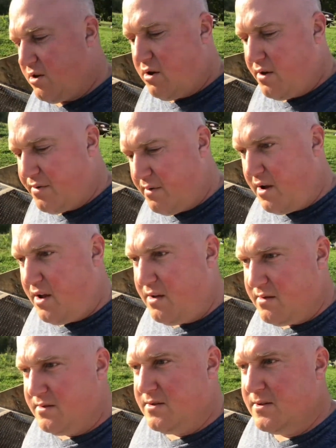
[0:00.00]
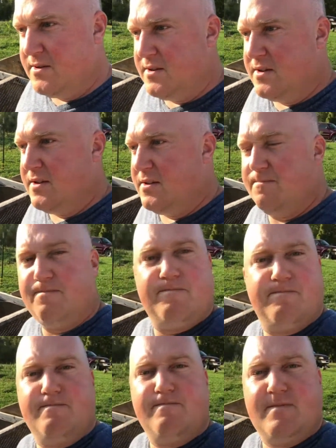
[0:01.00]
Girl 3.
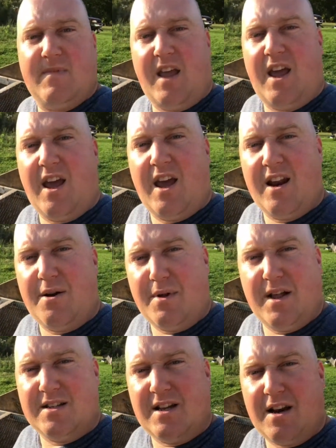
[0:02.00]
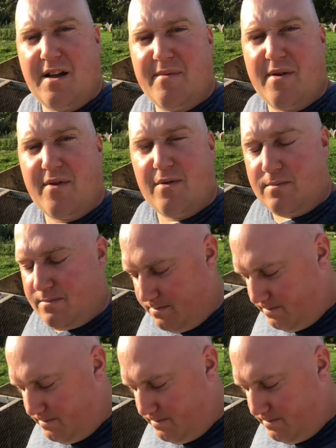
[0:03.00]
And I realized I didn't have my phone.